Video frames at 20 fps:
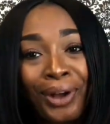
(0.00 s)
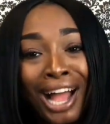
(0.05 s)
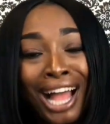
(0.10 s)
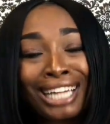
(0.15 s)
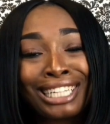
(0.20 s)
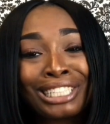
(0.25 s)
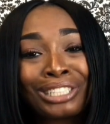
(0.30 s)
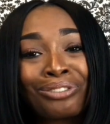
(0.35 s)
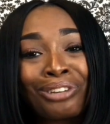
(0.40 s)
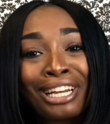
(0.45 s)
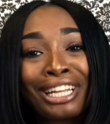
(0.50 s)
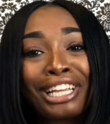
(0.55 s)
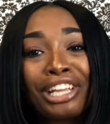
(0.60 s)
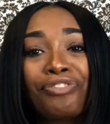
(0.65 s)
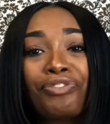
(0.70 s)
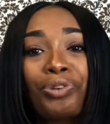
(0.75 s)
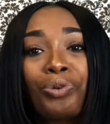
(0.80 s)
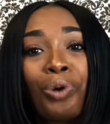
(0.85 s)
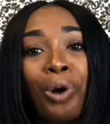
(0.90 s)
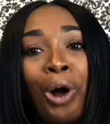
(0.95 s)
I just want to give
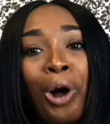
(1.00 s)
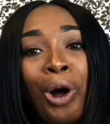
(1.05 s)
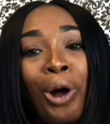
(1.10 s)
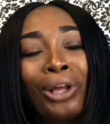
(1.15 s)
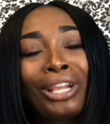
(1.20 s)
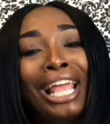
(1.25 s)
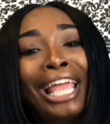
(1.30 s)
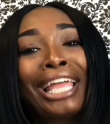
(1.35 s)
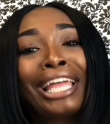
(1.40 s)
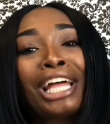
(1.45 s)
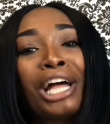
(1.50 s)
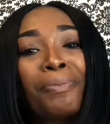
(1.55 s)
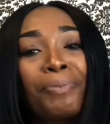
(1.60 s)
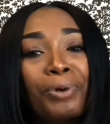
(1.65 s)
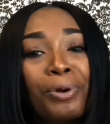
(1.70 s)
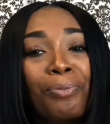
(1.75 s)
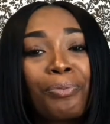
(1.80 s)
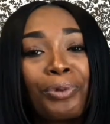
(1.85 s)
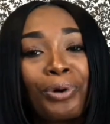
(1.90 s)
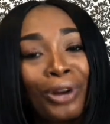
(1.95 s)
you all a
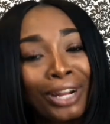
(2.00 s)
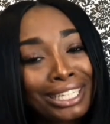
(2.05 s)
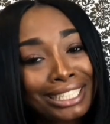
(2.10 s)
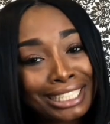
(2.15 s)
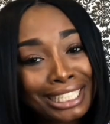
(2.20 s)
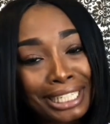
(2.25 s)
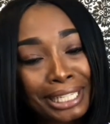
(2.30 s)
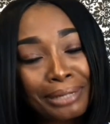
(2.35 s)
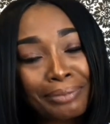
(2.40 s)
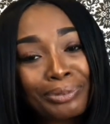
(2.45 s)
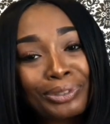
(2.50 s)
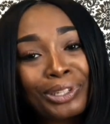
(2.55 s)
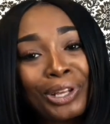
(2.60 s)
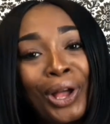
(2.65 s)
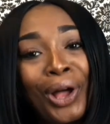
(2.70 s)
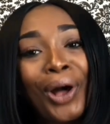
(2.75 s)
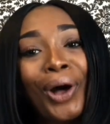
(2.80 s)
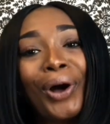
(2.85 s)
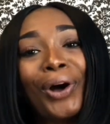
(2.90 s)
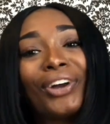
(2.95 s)
couple more tips
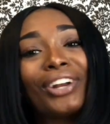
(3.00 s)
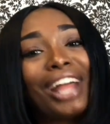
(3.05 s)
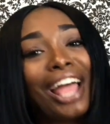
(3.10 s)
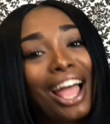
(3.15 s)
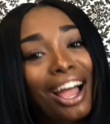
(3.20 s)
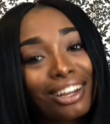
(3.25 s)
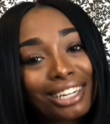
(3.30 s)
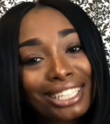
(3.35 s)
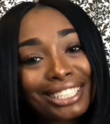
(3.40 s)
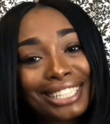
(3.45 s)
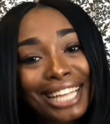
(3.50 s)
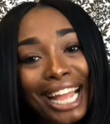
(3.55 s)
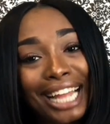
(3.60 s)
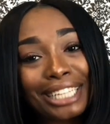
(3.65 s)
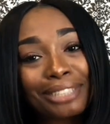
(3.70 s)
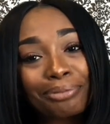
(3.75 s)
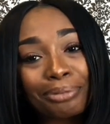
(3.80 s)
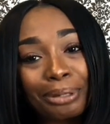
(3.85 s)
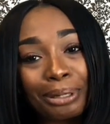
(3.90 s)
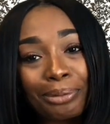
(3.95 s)
on how to take
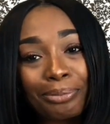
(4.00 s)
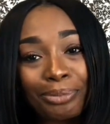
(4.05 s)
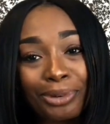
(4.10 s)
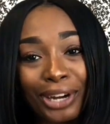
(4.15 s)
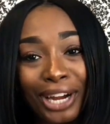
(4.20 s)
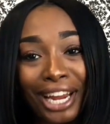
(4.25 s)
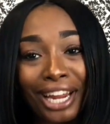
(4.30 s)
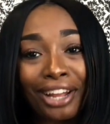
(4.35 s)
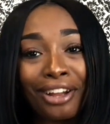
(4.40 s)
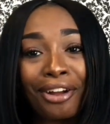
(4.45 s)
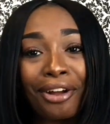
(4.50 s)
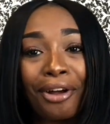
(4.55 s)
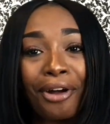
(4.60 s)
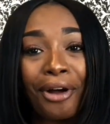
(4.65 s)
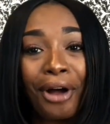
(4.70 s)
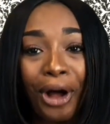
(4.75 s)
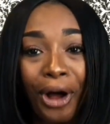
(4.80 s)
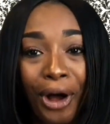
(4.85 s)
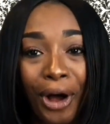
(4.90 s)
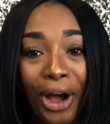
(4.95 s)
spring break
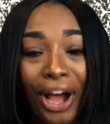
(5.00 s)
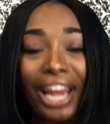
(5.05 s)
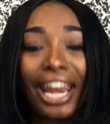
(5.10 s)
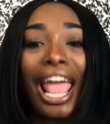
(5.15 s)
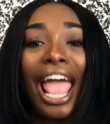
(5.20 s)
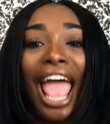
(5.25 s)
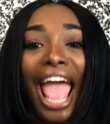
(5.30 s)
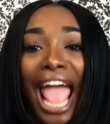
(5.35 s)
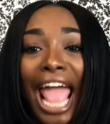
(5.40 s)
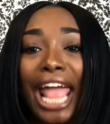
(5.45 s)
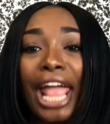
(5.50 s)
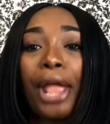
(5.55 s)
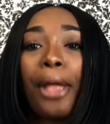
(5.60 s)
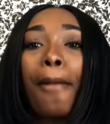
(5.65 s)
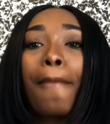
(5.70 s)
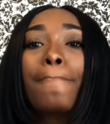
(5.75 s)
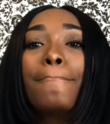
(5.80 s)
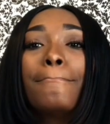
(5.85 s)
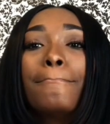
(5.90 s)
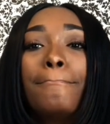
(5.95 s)
on a
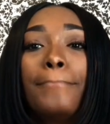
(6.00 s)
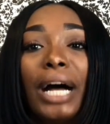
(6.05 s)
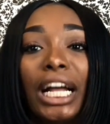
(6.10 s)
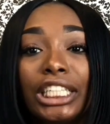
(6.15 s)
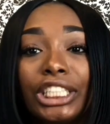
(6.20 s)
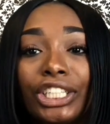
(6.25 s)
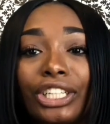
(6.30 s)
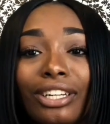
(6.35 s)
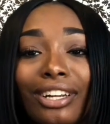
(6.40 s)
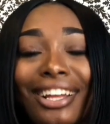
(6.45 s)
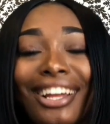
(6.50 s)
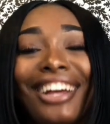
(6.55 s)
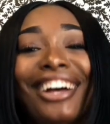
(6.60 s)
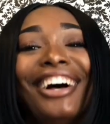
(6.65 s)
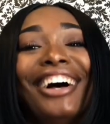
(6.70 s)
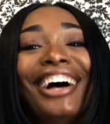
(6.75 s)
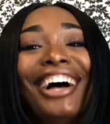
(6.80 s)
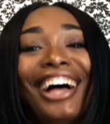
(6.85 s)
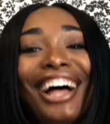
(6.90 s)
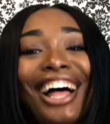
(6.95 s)
budget.
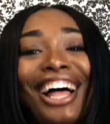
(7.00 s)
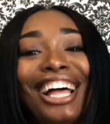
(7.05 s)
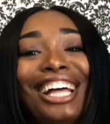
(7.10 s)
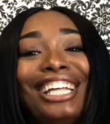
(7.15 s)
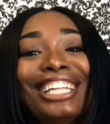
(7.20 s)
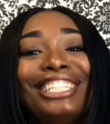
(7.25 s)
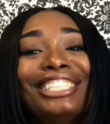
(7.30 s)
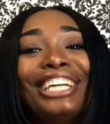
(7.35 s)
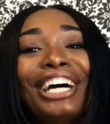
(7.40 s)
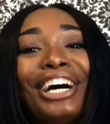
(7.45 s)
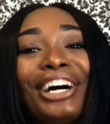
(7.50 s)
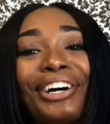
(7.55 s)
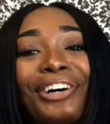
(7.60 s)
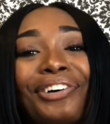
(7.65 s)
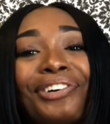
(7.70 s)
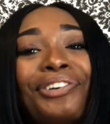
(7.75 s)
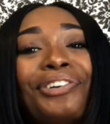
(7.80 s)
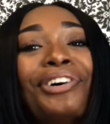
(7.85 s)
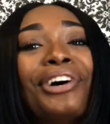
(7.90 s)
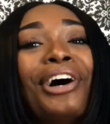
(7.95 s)

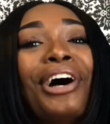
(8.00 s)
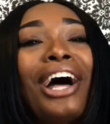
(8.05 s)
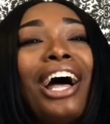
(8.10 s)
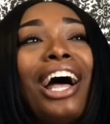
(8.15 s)
So